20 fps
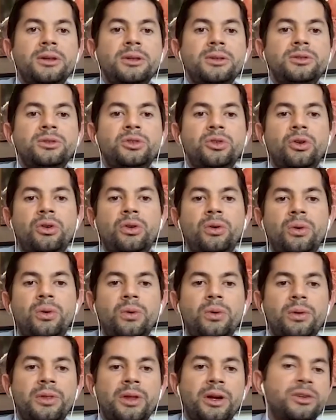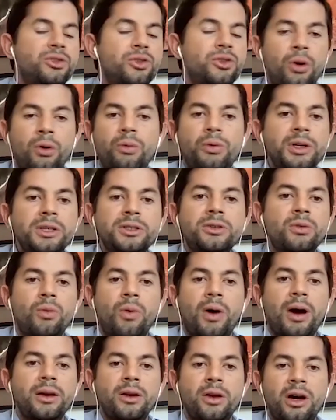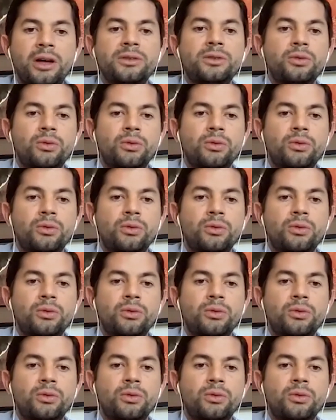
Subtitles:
So there's no reason why not